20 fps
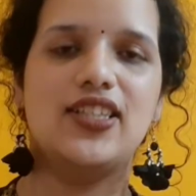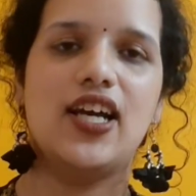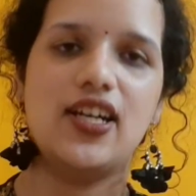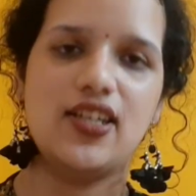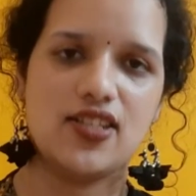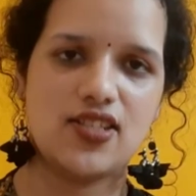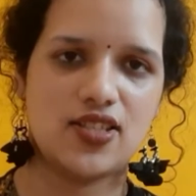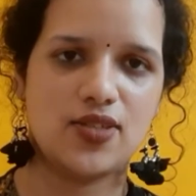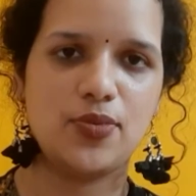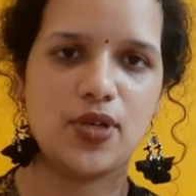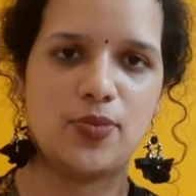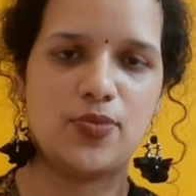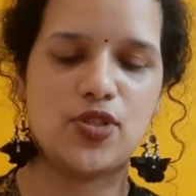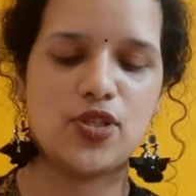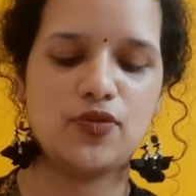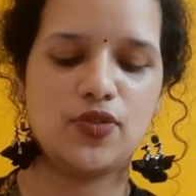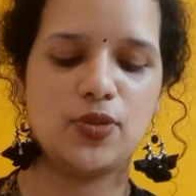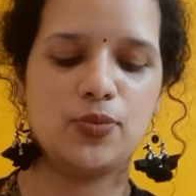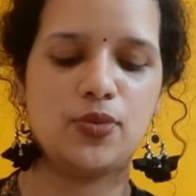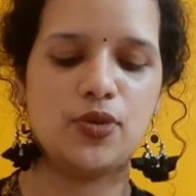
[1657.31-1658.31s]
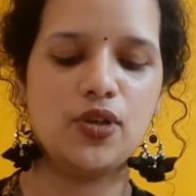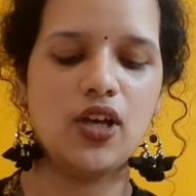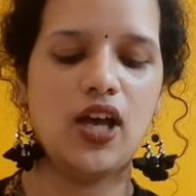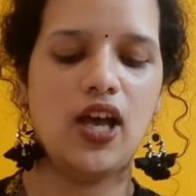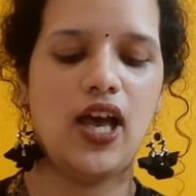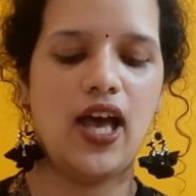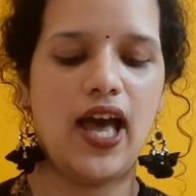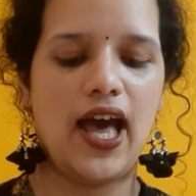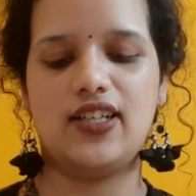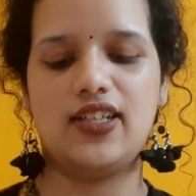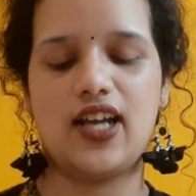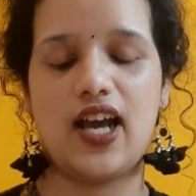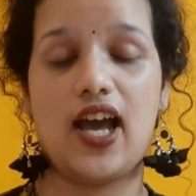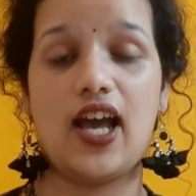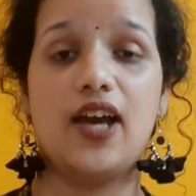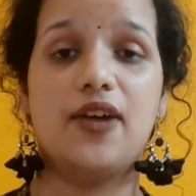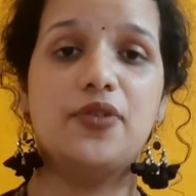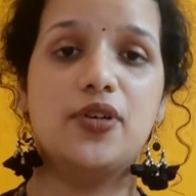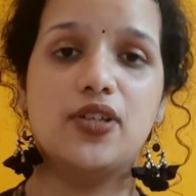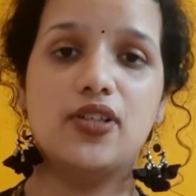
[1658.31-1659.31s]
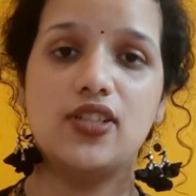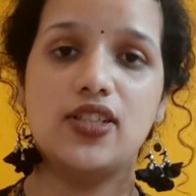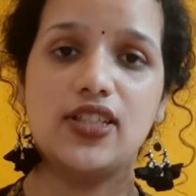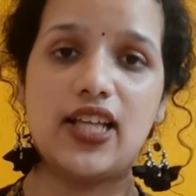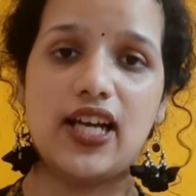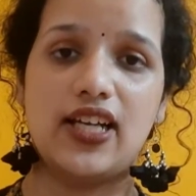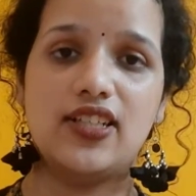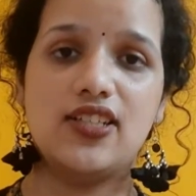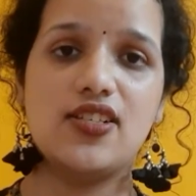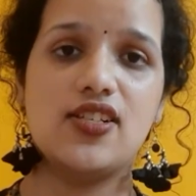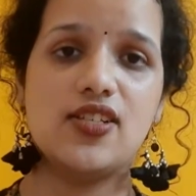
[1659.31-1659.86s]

That is the premise of the book and I have heard that this